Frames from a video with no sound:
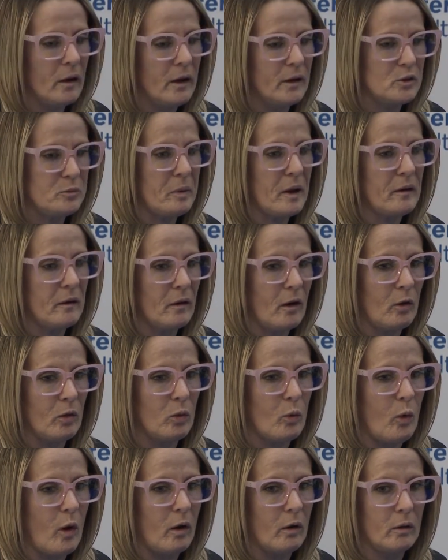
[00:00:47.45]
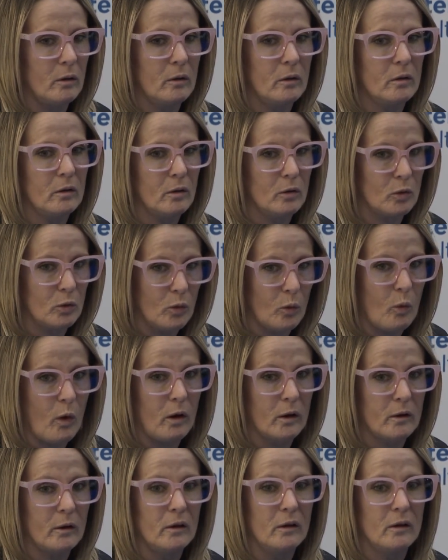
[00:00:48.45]
It's been a long,
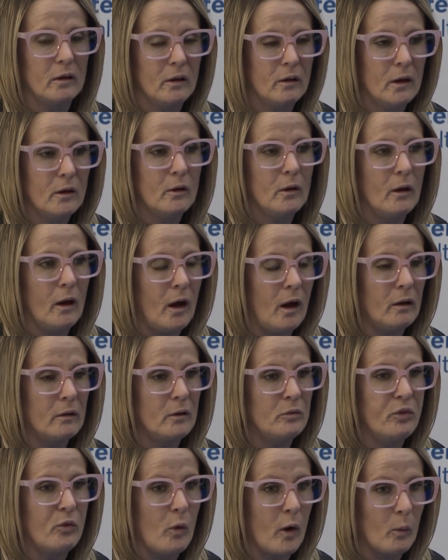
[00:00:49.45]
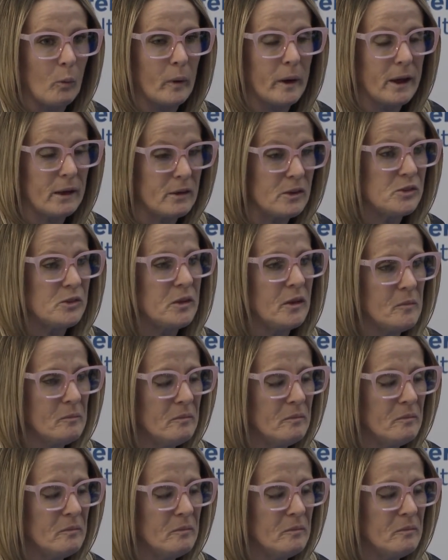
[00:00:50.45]
long uh, four weeks.